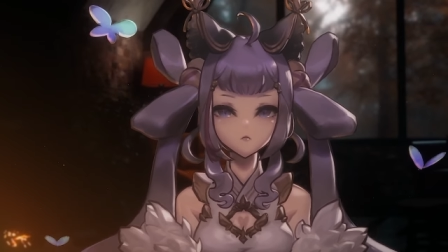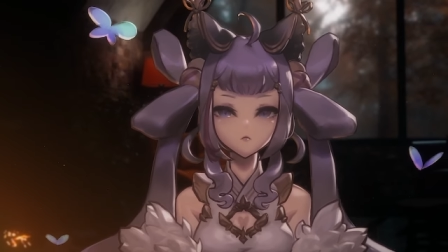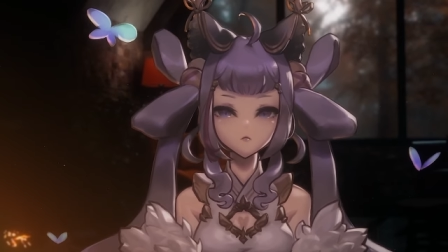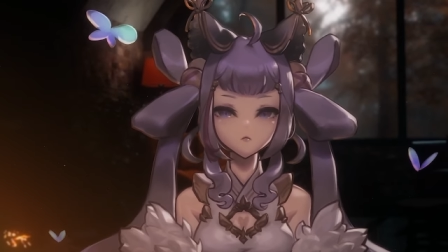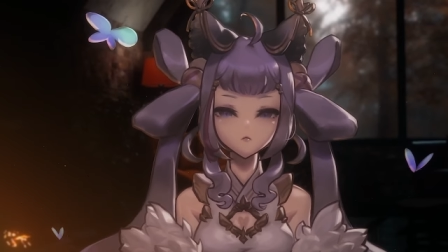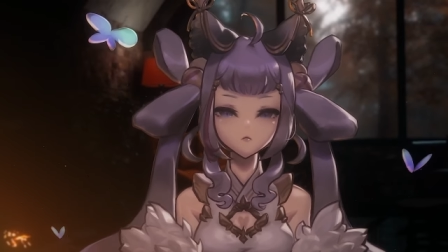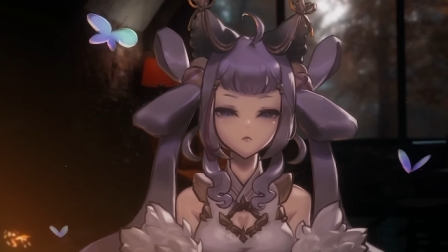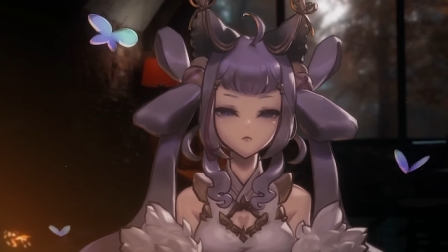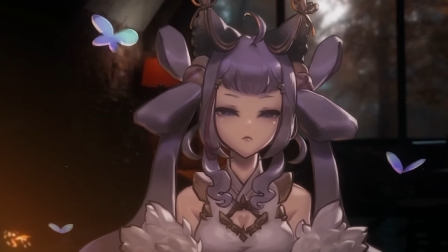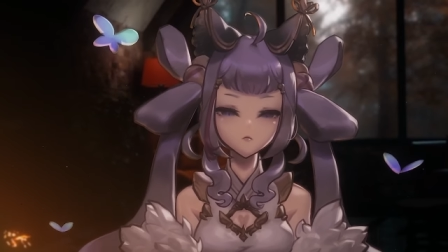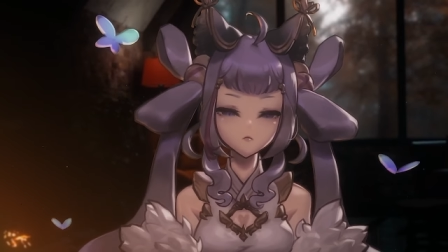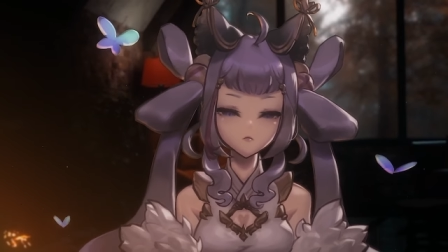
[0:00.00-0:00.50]
the
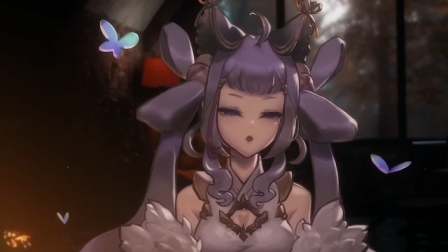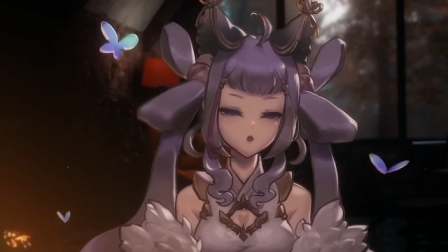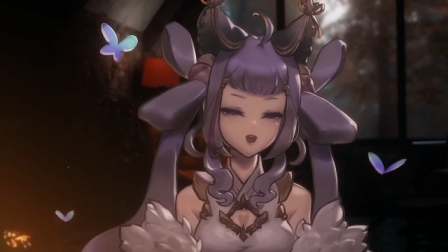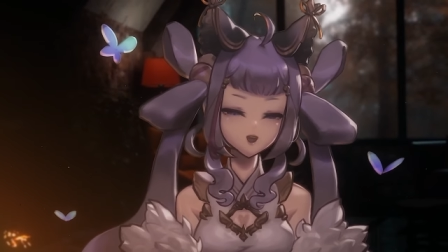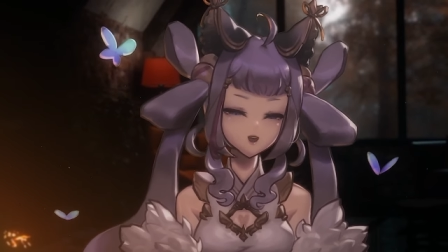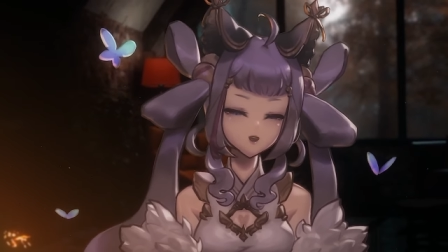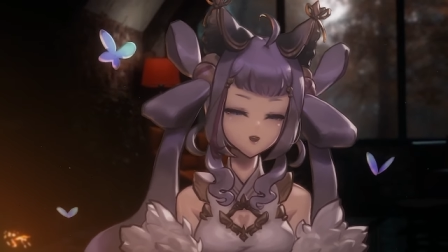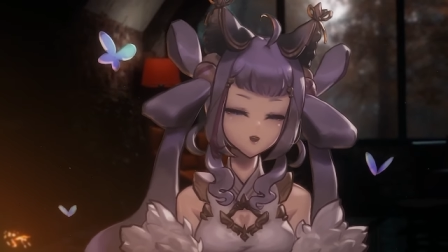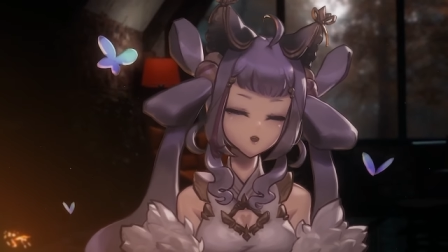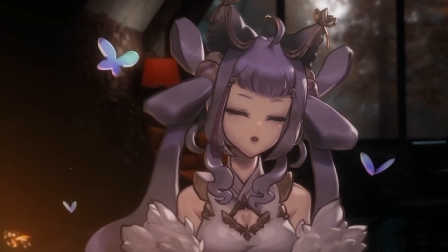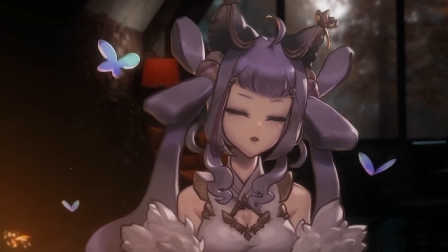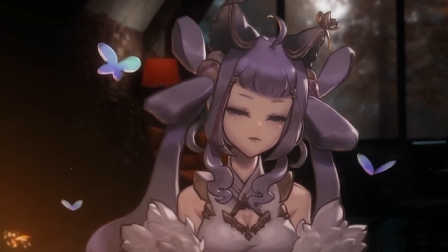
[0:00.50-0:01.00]
way
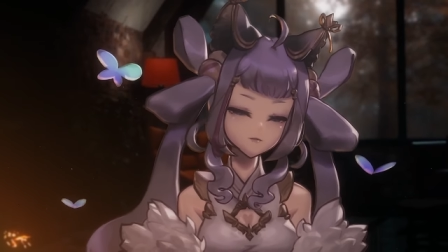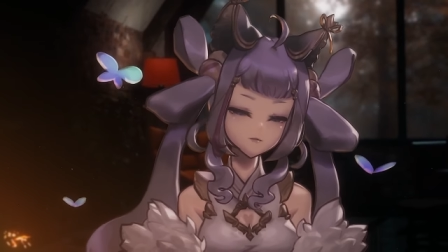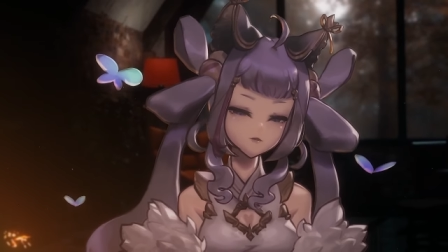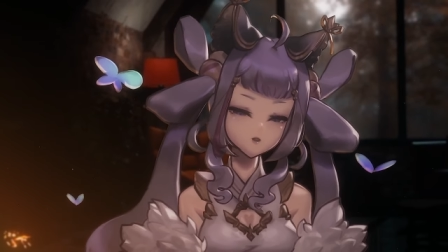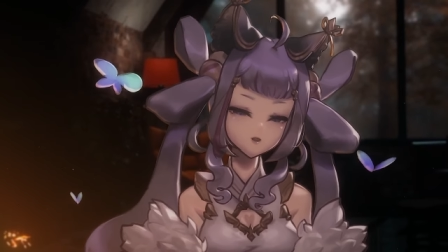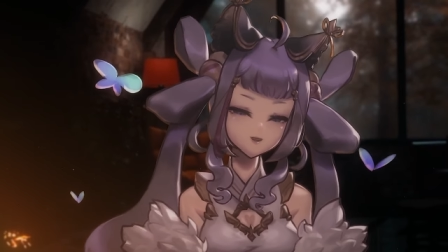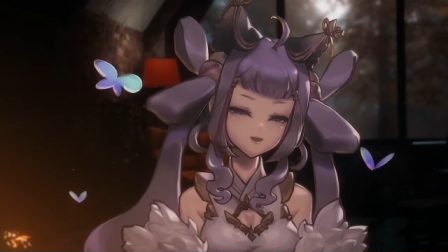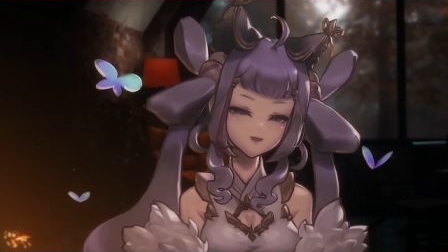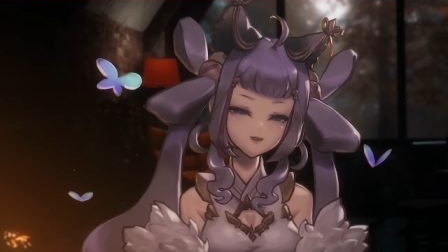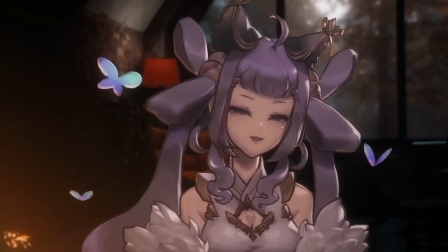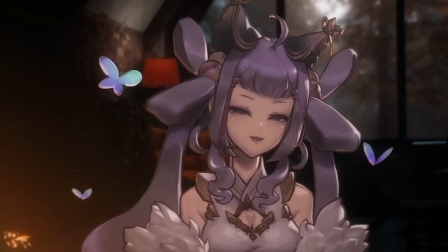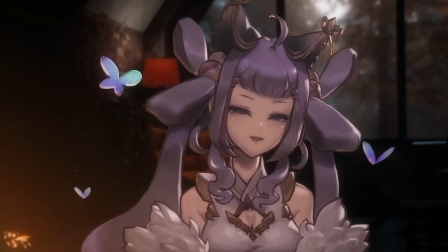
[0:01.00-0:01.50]
you
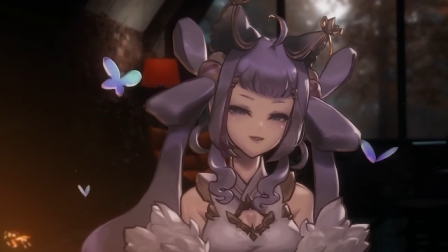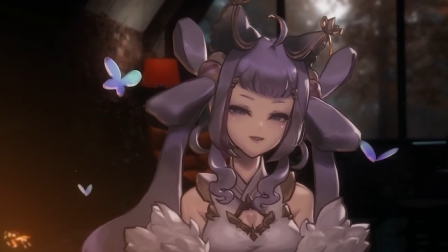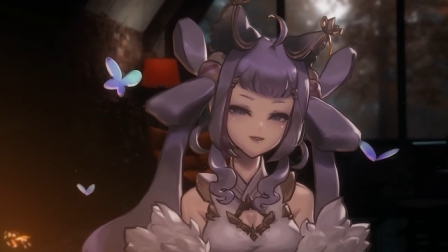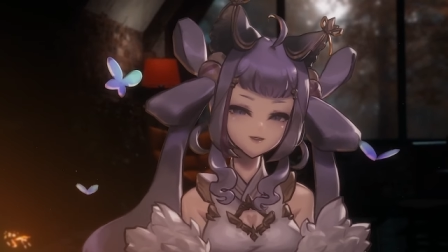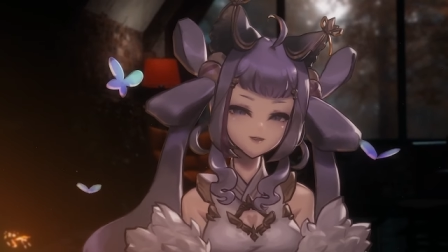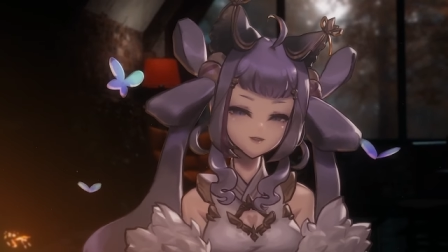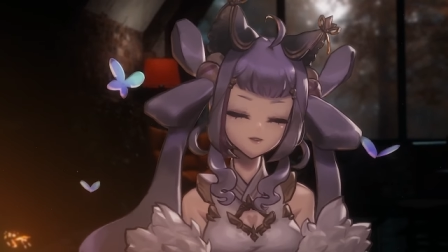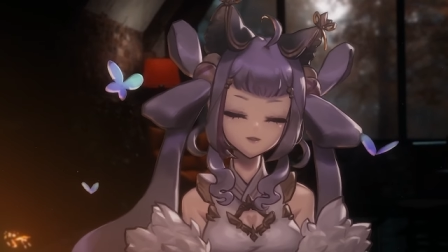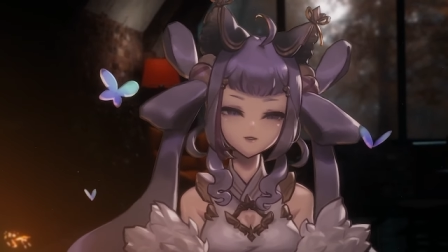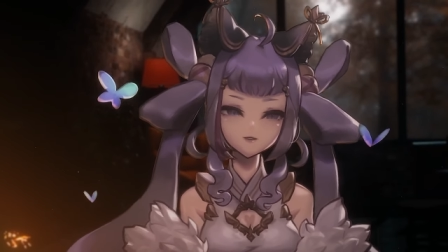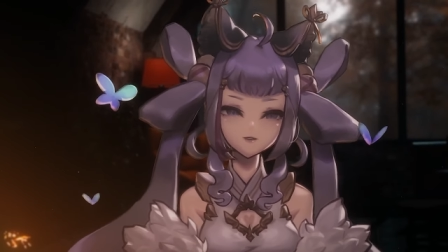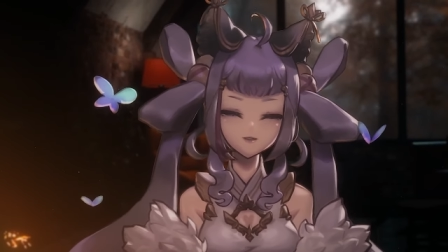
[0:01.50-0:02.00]
wanted to
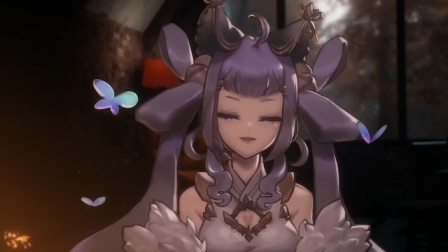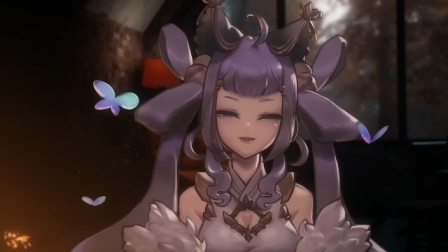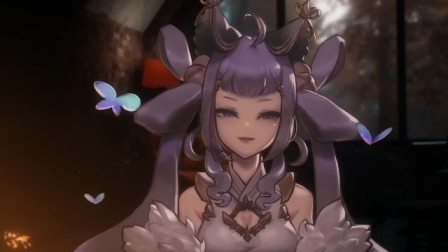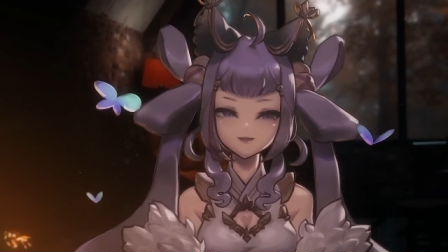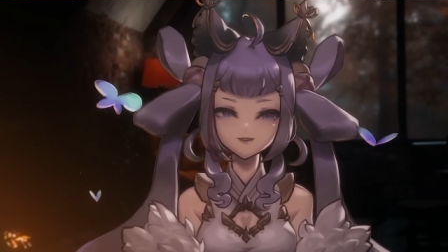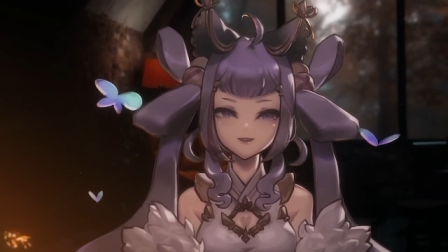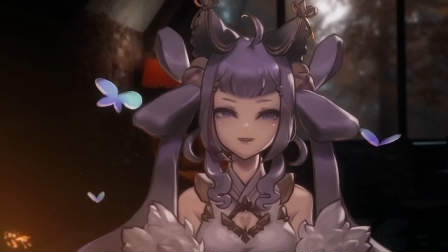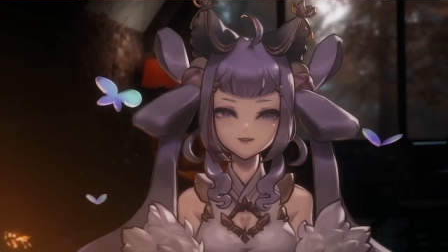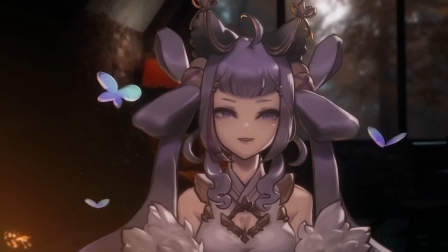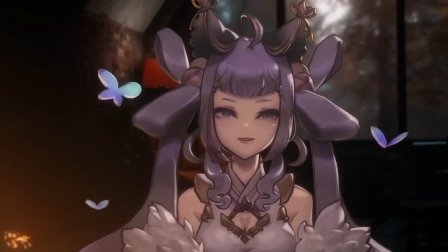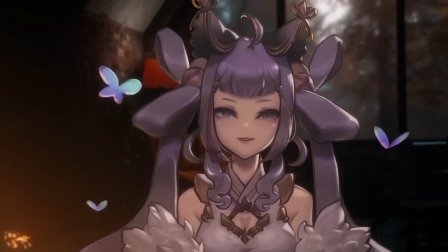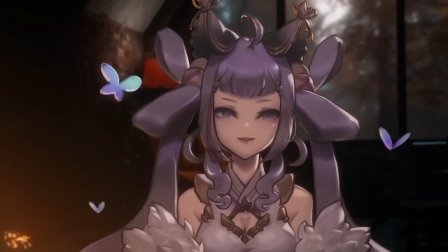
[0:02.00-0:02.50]

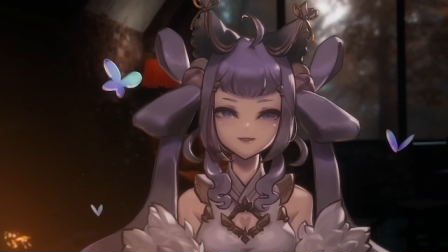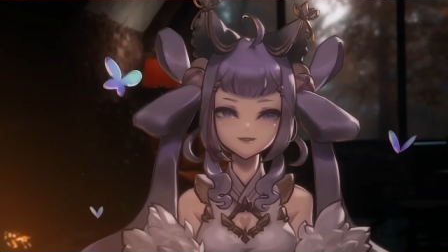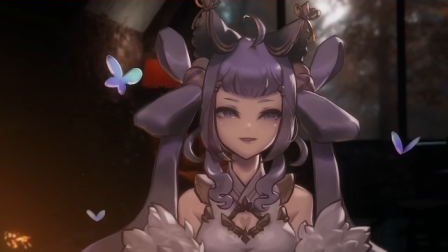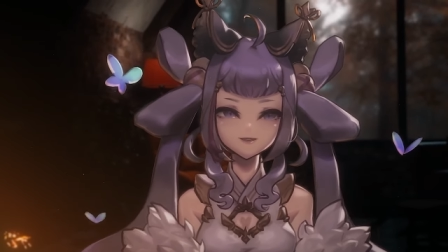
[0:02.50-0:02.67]
socialize,